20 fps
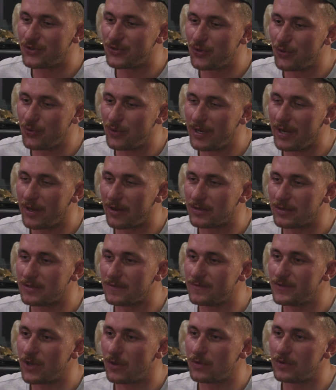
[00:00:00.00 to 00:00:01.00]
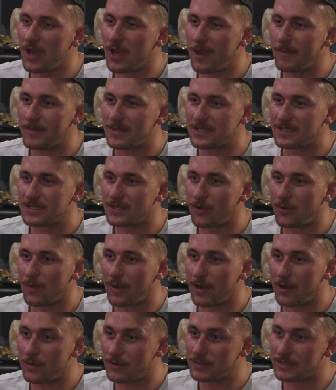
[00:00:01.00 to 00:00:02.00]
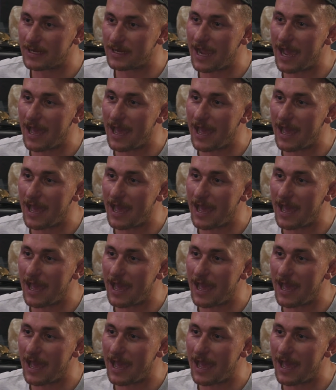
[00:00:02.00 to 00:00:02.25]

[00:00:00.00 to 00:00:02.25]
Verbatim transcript: two years of Joe Thomas's career, who's a yeah.